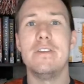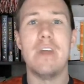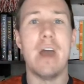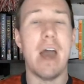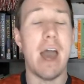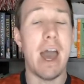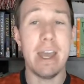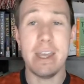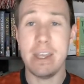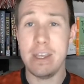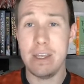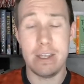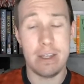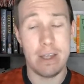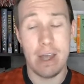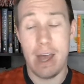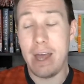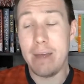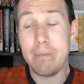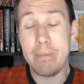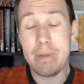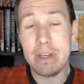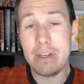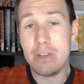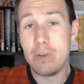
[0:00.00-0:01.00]
I
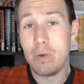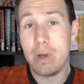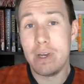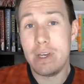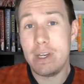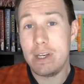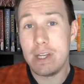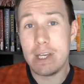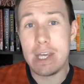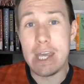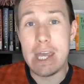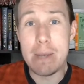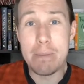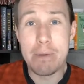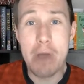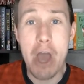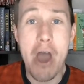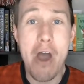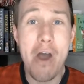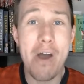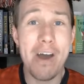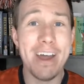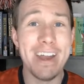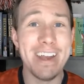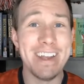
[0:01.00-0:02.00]
mean, do I need to keep
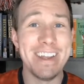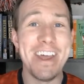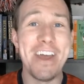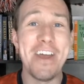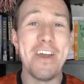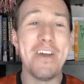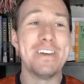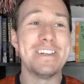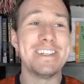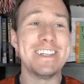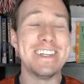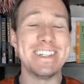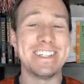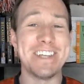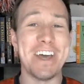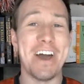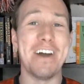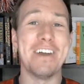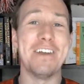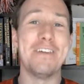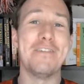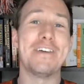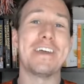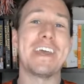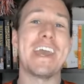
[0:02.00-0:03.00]
going? There's a ton
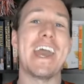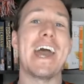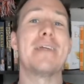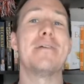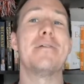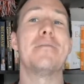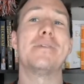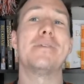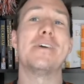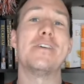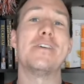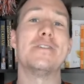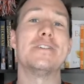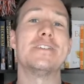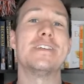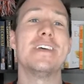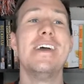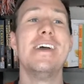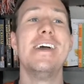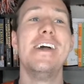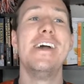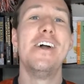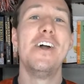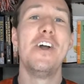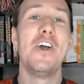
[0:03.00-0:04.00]
of academy players
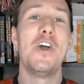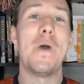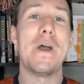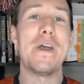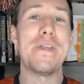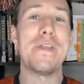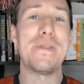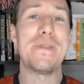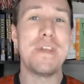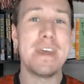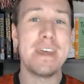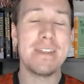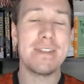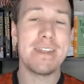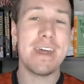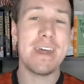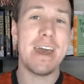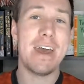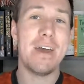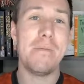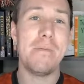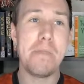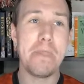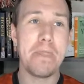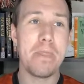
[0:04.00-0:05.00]
who I think
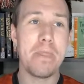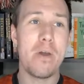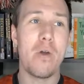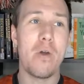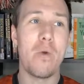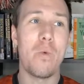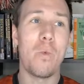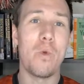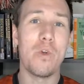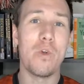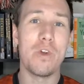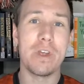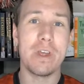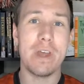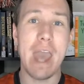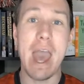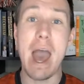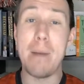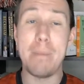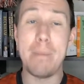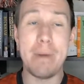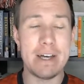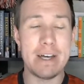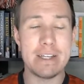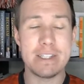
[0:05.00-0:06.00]
that we're
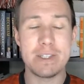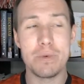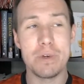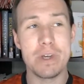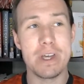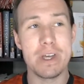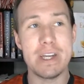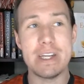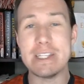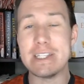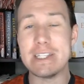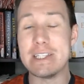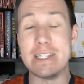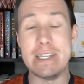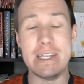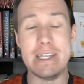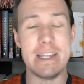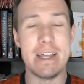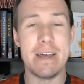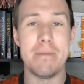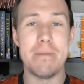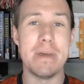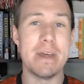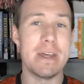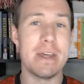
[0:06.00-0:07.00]
going to see
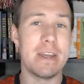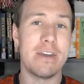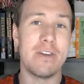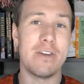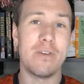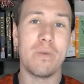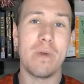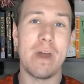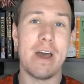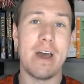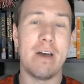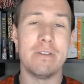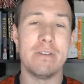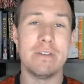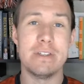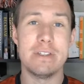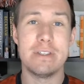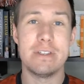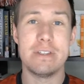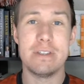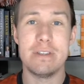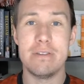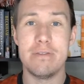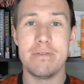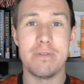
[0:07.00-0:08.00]
them in and
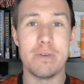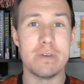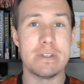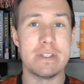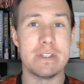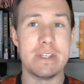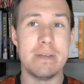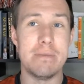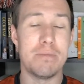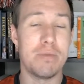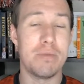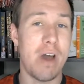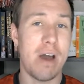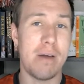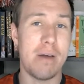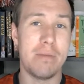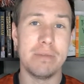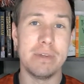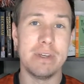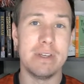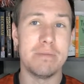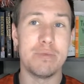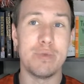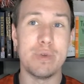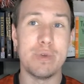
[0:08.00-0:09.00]
around the first team
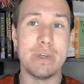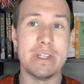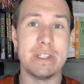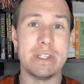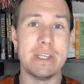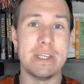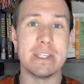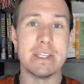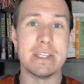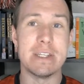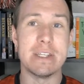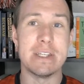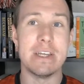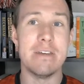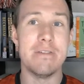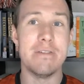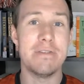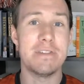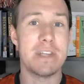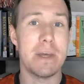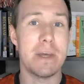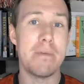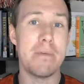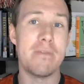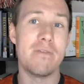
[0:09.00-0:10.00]
probably in preseason if
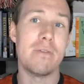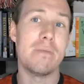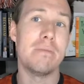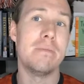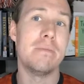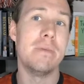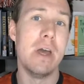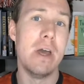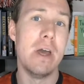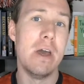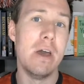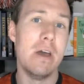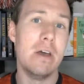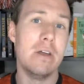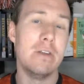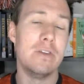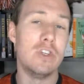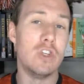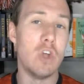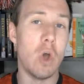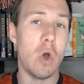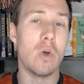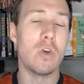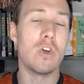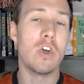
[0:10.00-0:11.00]
some of them
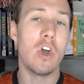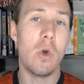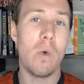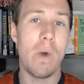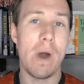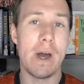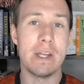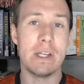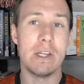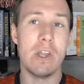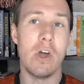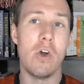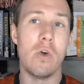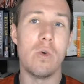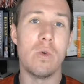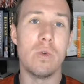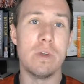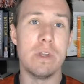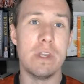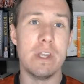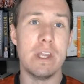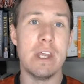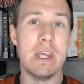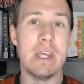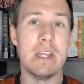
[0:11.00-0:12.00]
don't go on
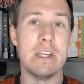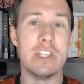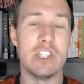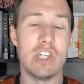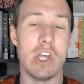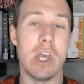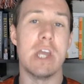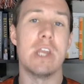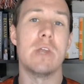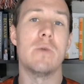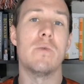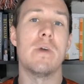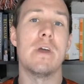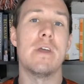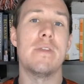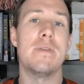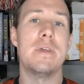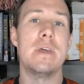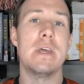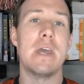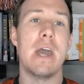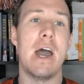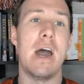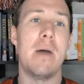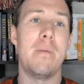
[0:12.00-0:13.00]
loan in January. I
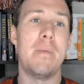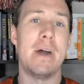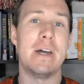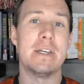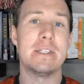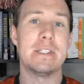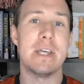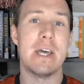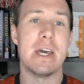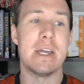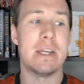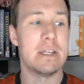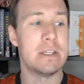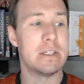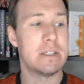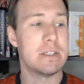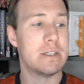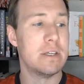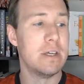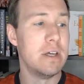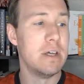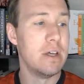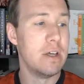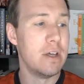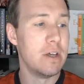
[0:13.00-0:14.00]
think Amos Ennis
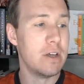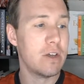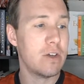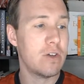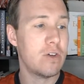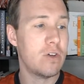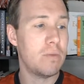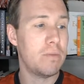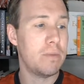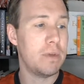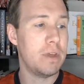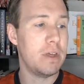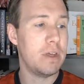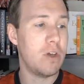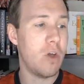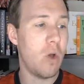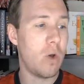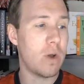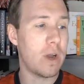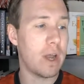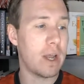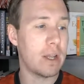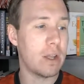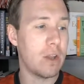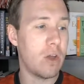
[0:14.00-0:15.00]
could be going
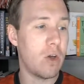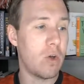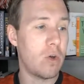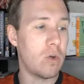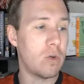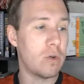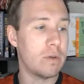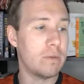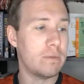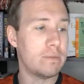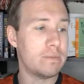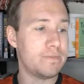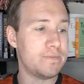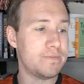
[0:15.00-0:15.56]
on loan.